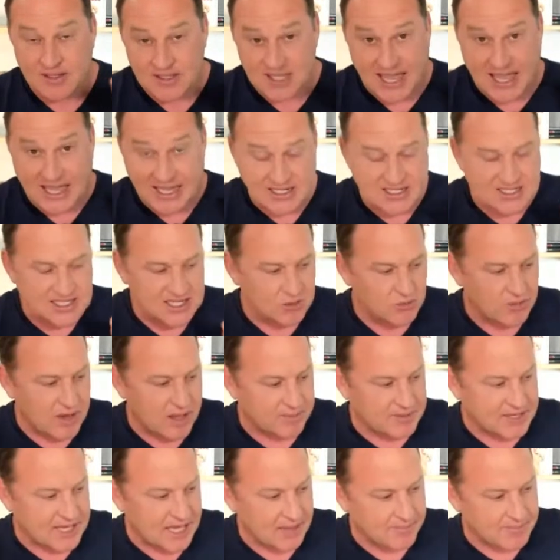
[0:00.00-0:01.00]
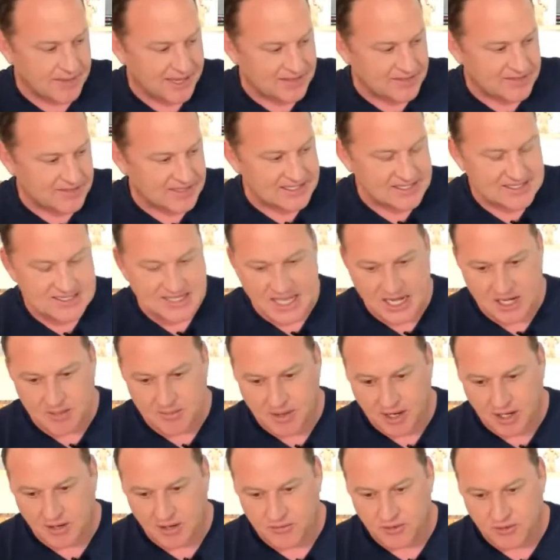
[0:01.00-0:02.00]
an HD webcam, and this Yeti
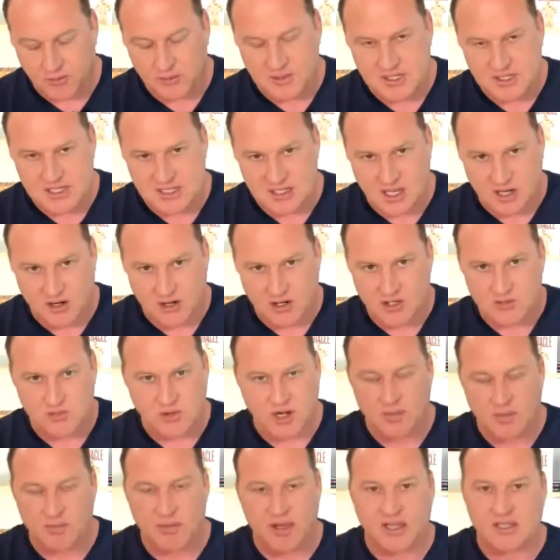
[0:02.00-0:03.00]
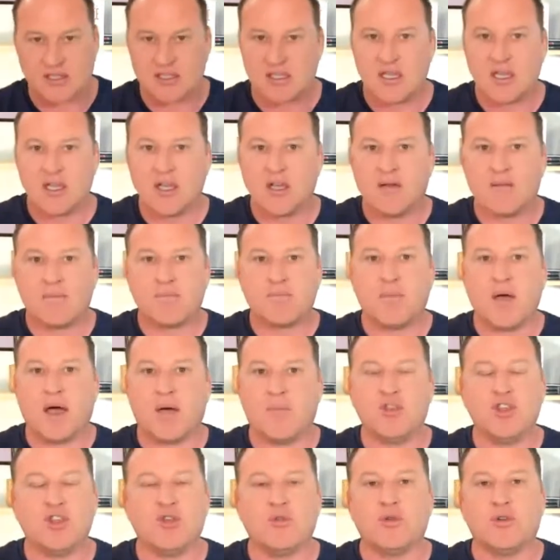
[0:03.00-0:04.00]
microphone, which is 120 bucks.
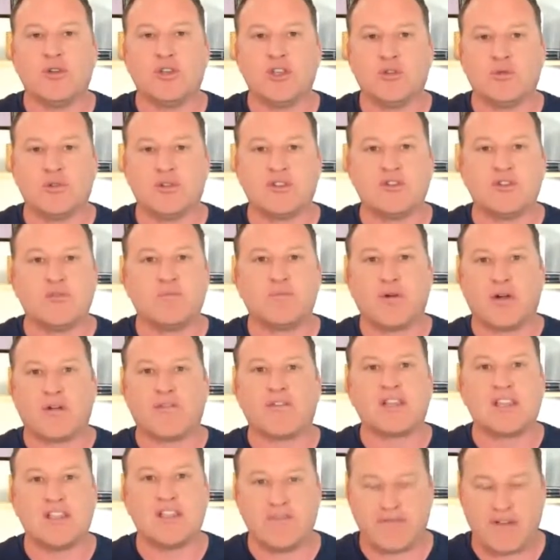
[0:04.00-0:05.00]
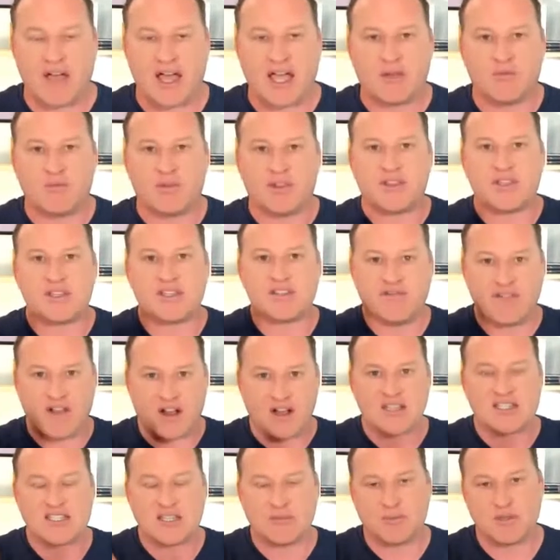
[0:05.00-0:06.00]
You will do perfectly fine with this
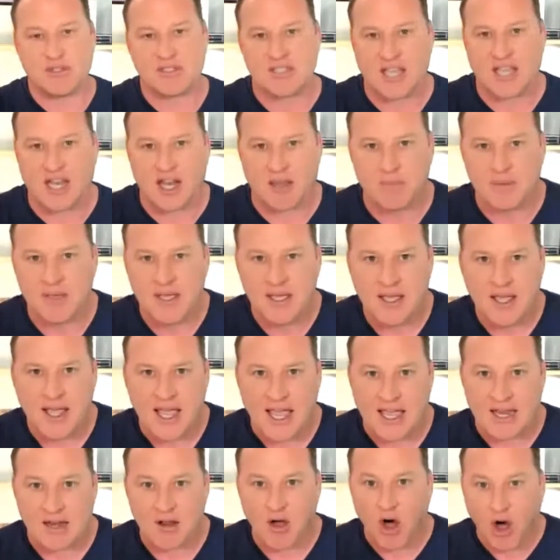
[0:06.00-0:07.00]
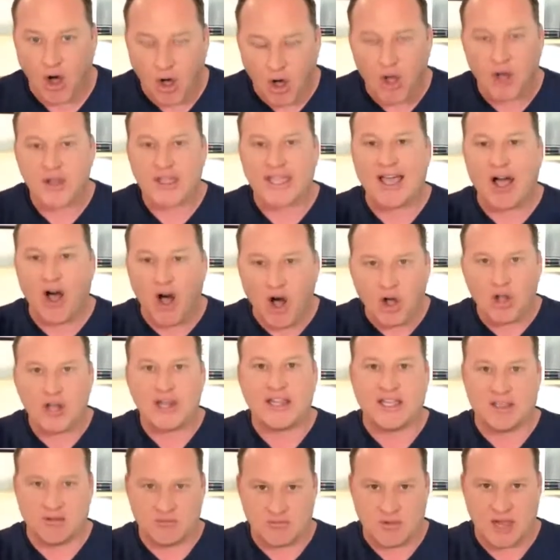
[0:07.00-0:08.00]
very simple setup, and all
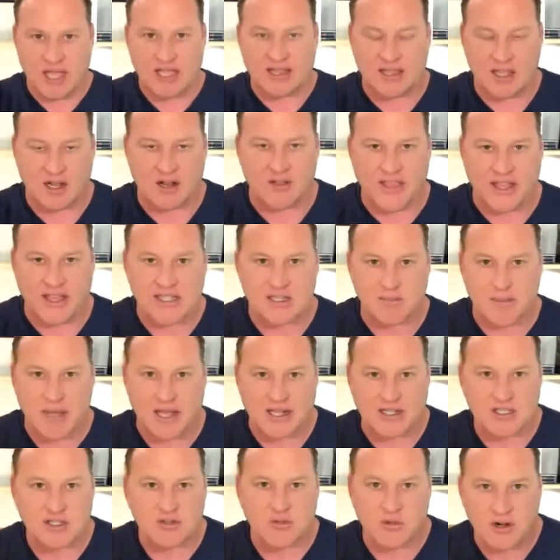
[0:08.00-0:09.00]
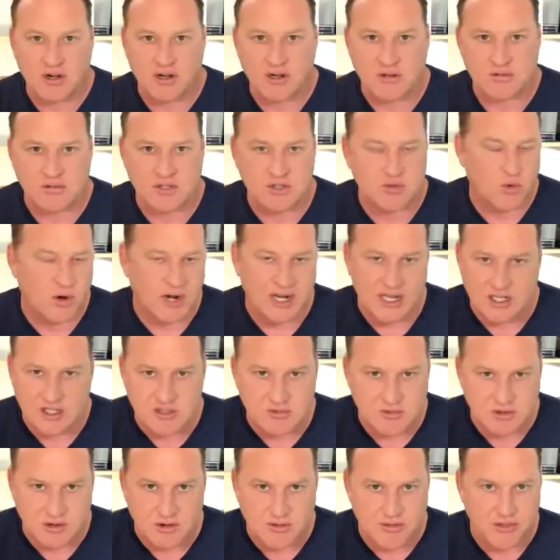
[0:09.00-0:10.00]
in right there, that's about $220,
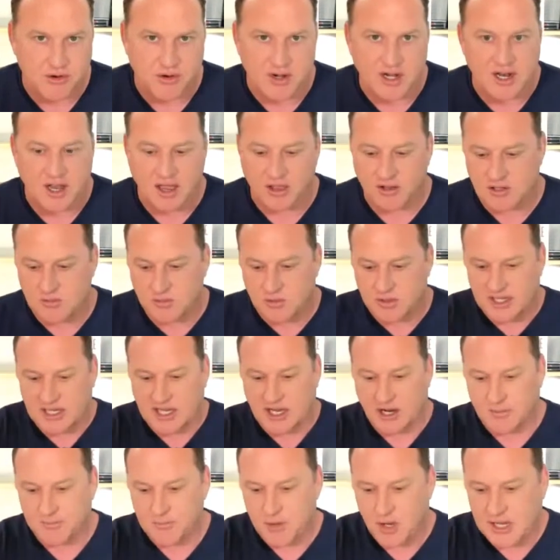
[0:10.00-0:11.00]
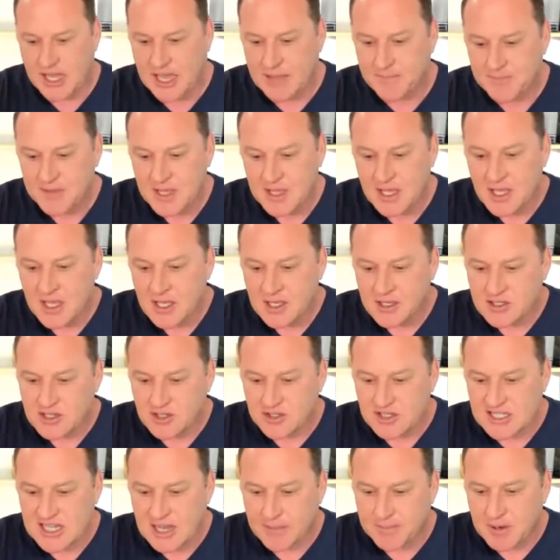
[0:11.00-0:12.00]
$230 worth of gear. Okay, so
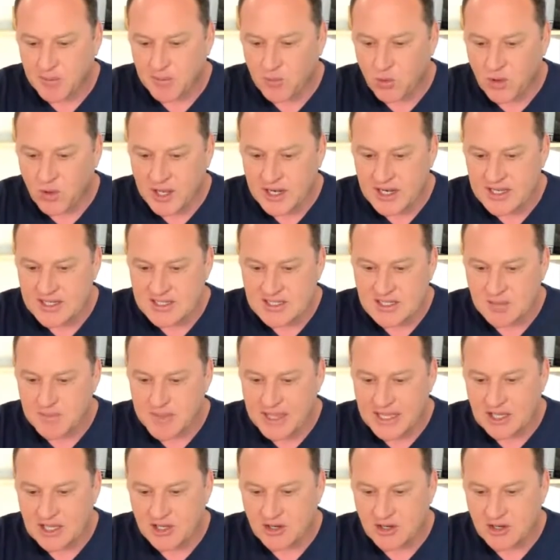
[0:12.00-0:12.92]
step number 1 is to make your